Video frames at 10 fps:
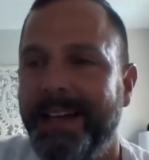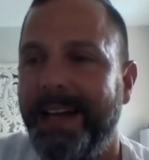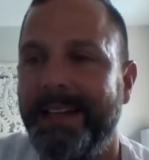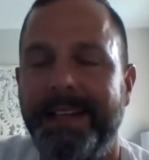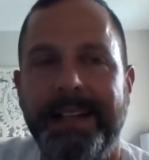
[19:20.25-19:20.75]

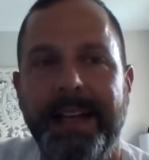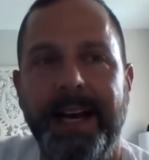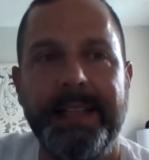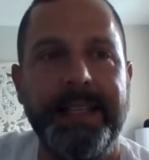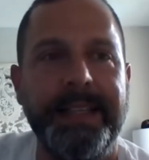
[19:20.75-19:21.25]
And
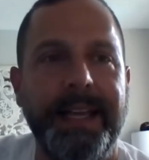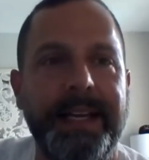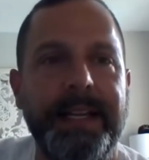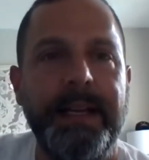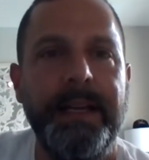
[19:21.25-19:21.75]
I think
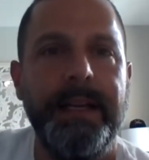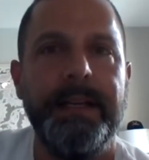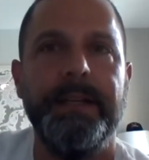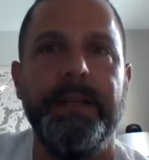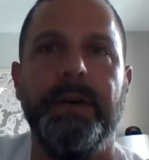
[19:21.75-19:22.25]
that,
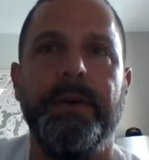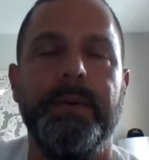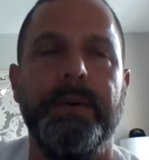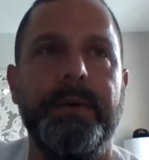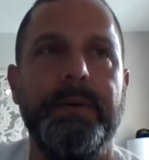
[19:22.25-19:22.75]
you know,